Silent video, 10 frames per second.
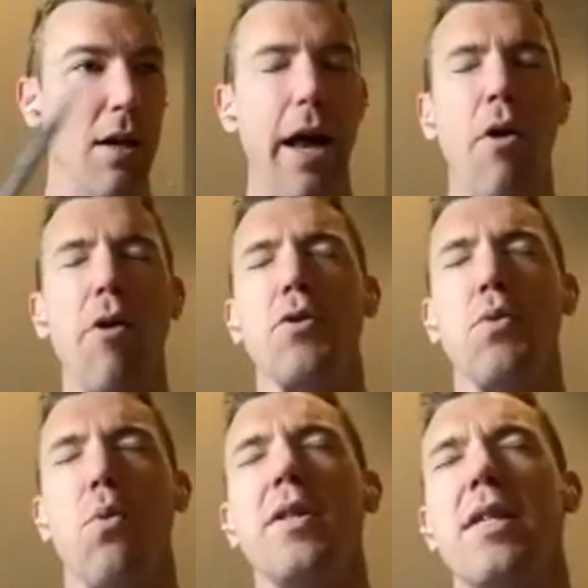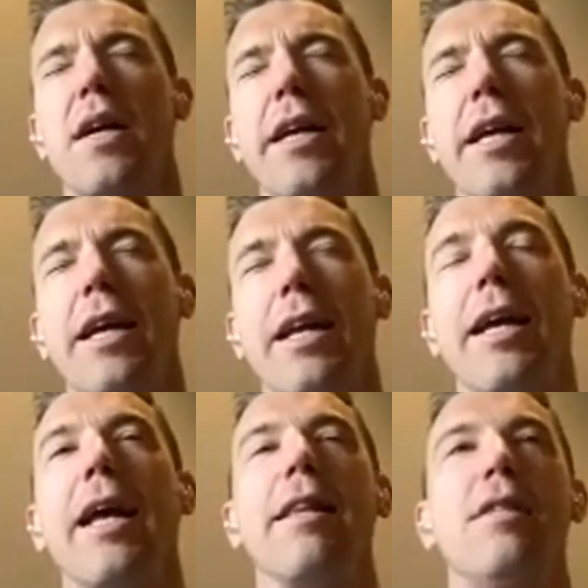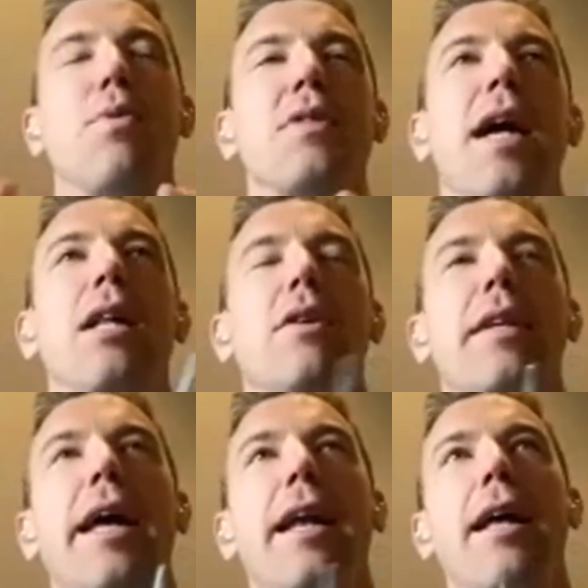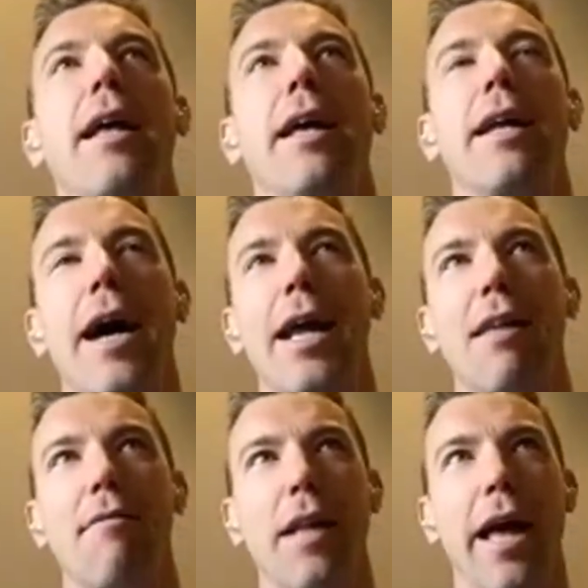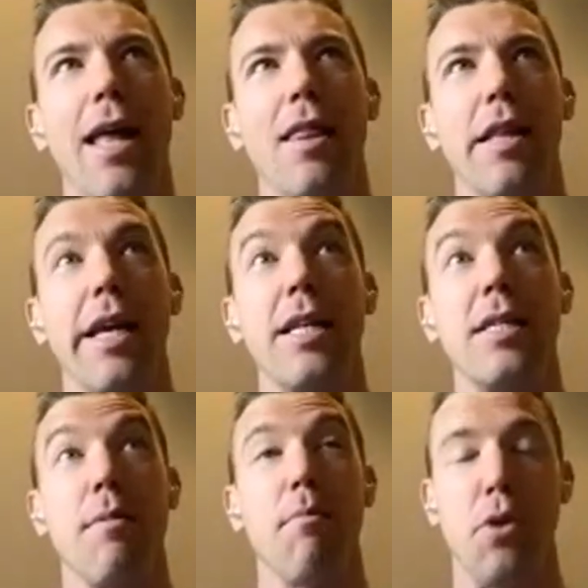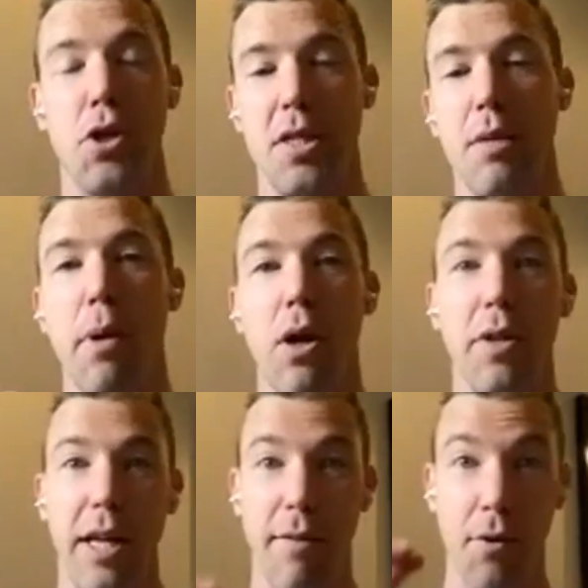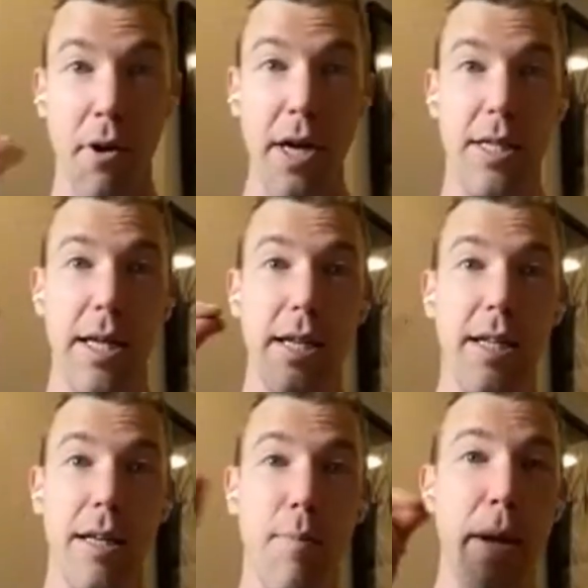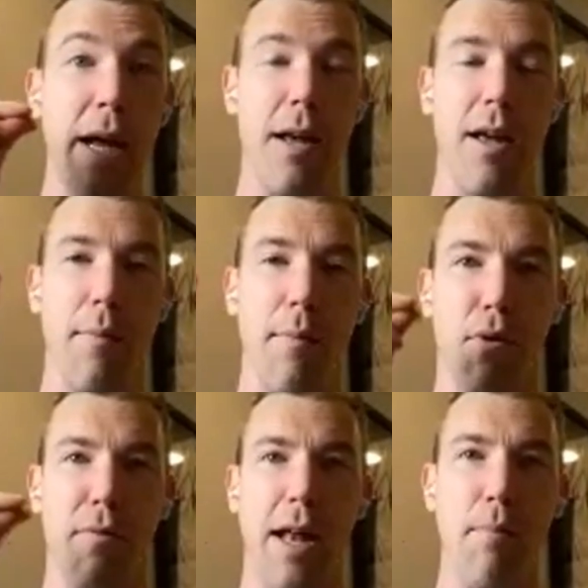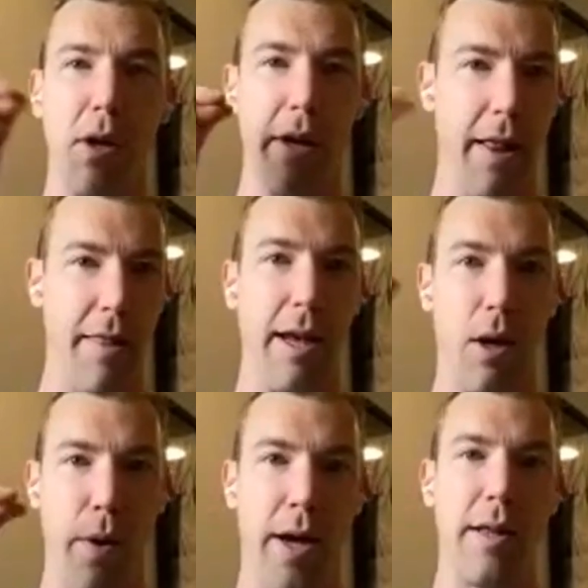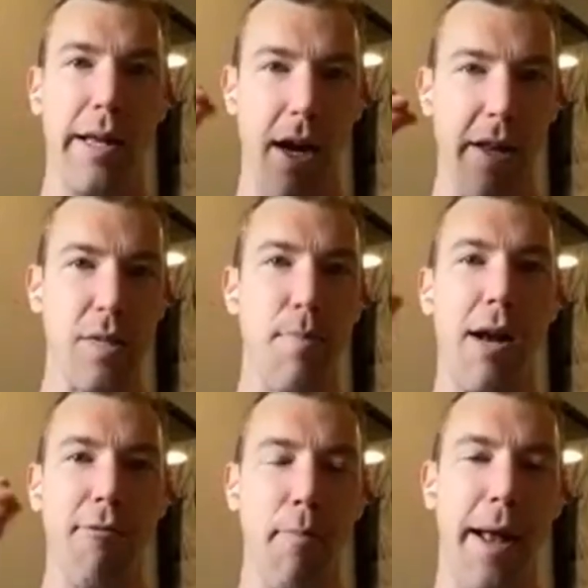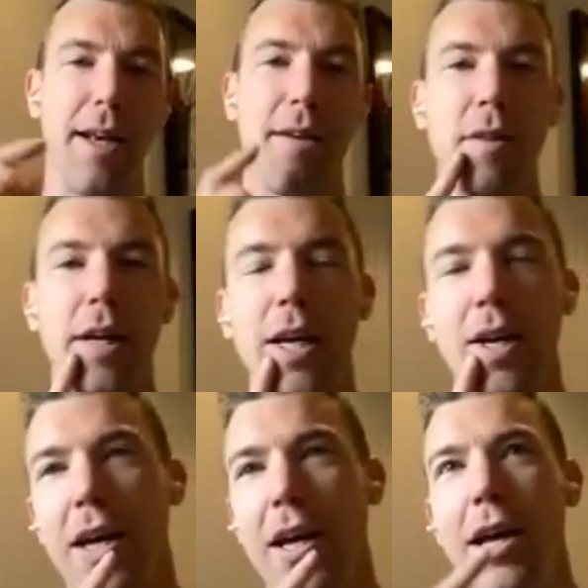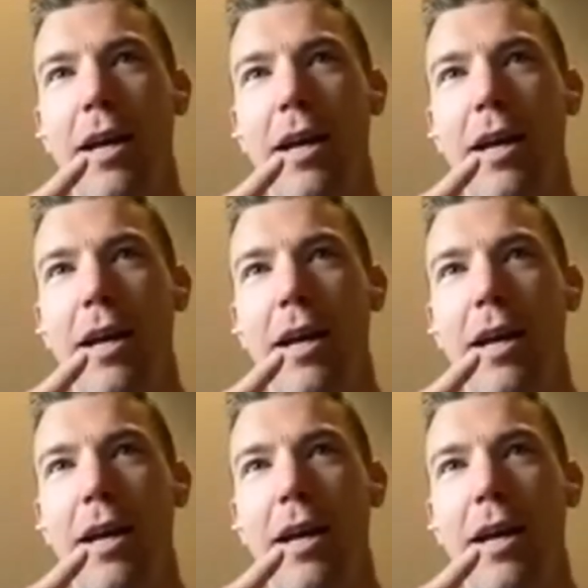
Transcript: I know there's the one study, and again, this was now looked at in high level athletes, but just the ability of creatine to improve that ability to think quick, like on the spot repetitively.